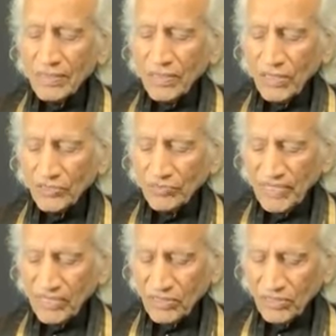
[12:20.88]

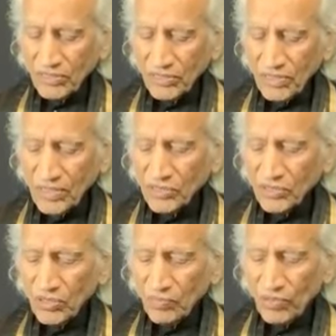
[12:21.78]
heartbeat in
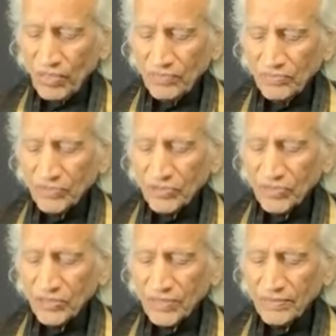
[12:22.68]
your palms.